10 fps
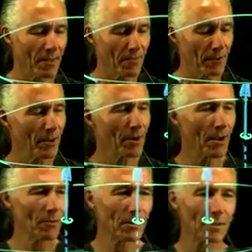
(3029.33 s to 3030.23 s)
figure
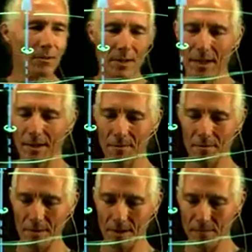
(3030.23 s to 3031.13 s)
out, okay,
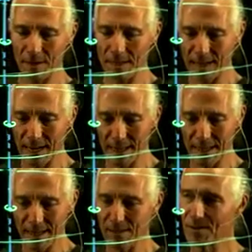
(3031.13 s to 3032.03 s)
if we take
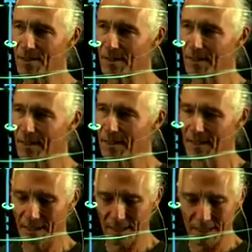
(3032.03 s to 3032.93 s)
this
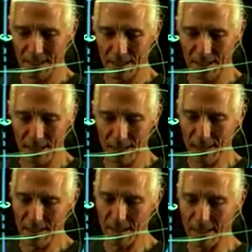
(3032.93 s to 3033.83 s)

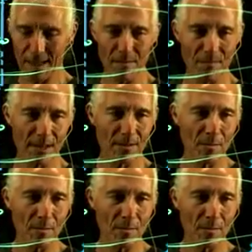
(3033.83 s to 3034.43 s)
change in the m vector and